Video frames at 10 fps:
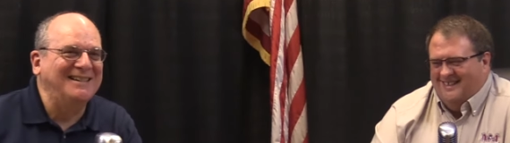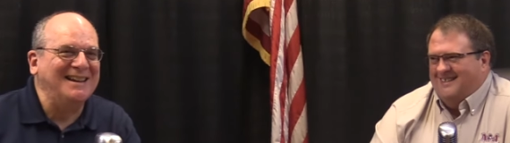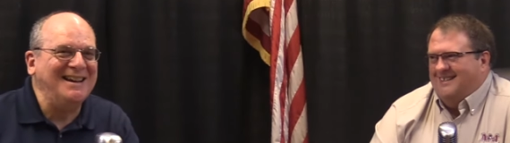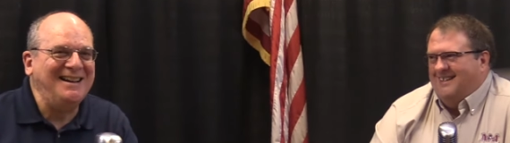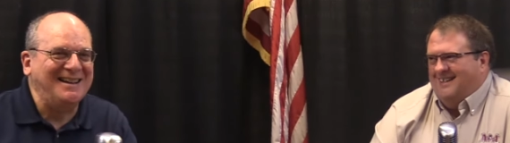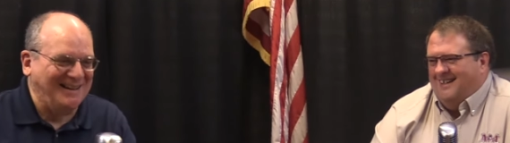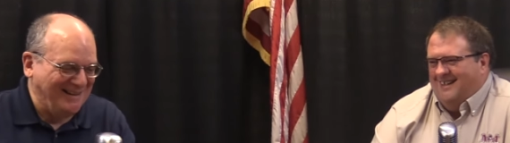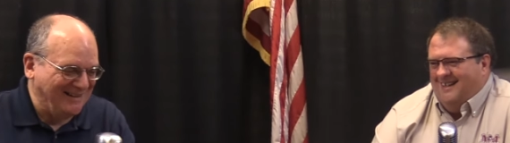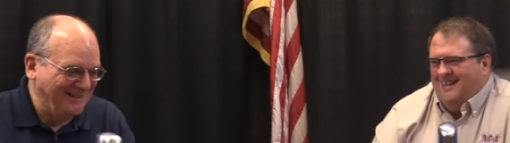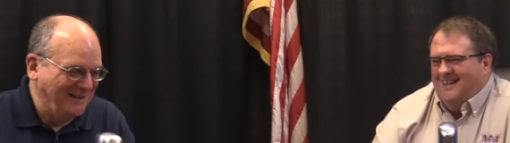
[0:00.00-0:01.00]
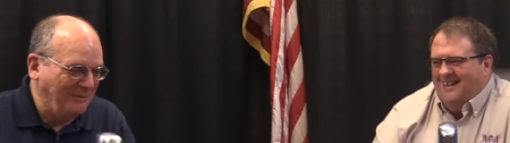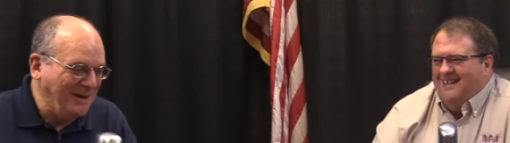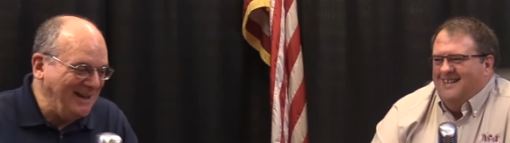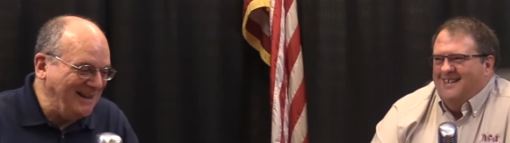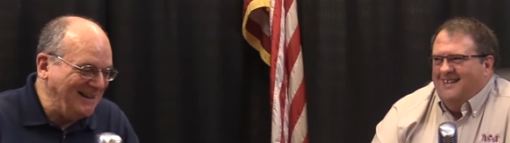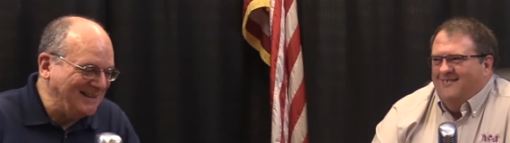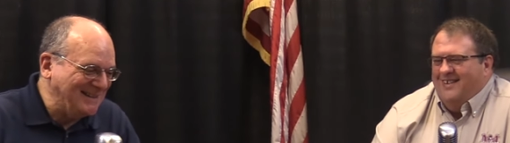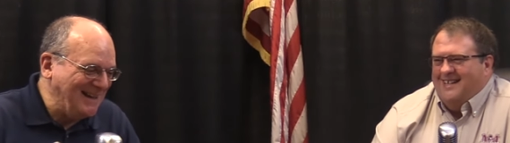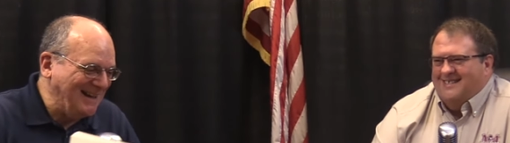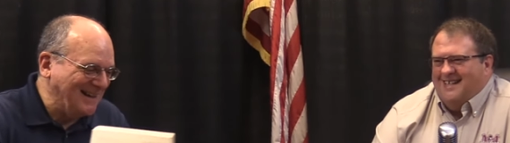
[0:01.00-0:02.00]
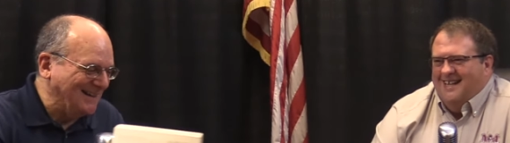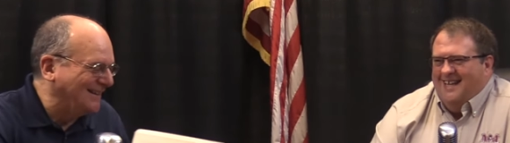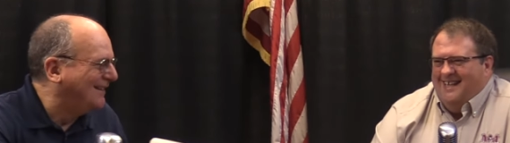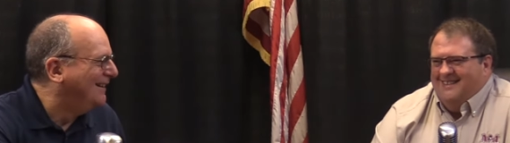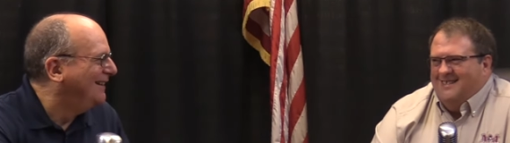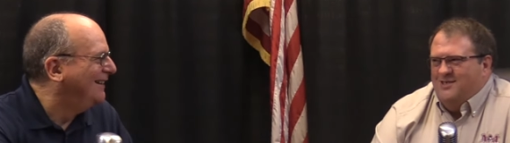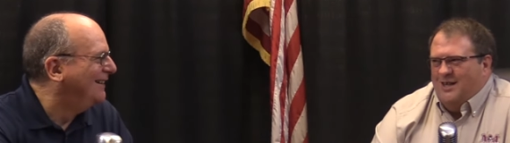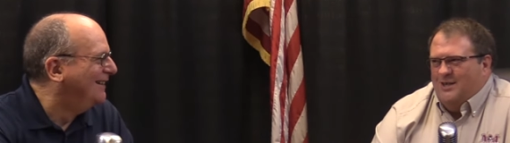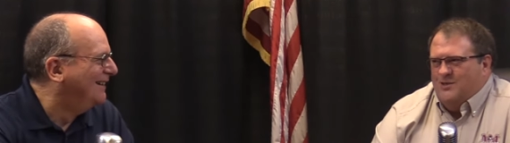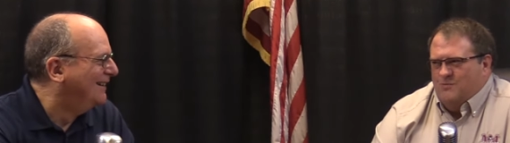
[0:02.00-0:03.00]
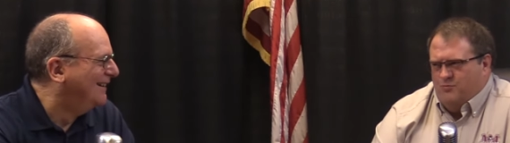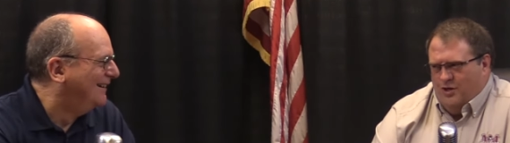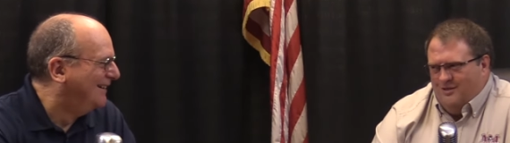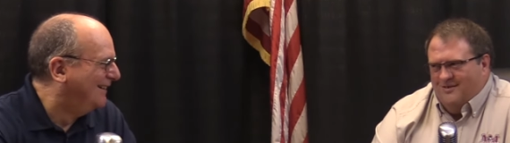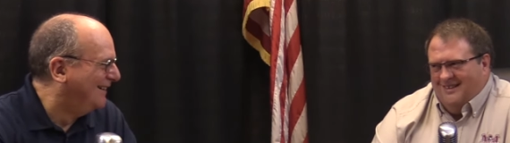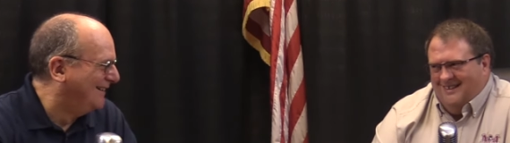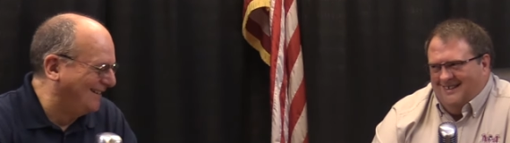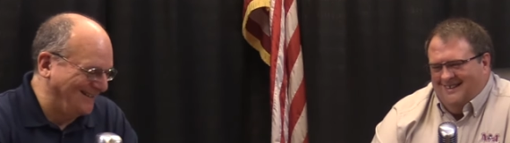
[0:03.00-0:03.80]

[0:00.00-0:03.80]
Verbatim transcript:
Speaker 1: Yeah. Wait a Wait second. A second. Isn't the judge your brother-in-law?